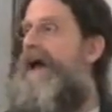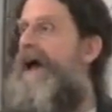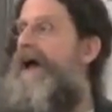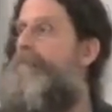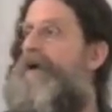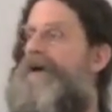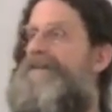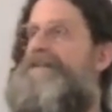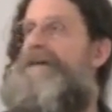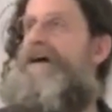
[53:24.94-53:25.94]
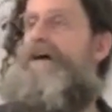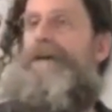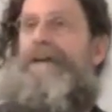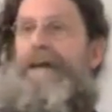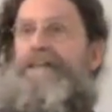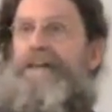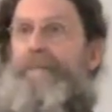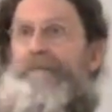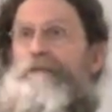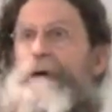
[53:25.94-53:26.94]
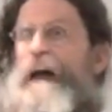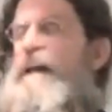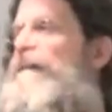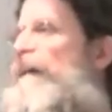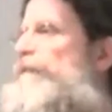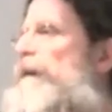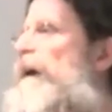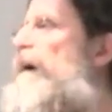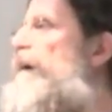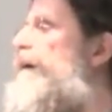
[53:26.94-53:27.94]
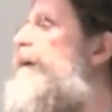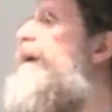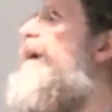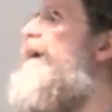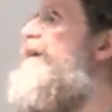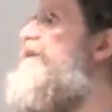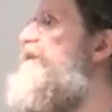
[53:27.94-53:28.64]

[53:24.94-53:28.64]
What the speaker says: And by the time it gets up to any level higher, it's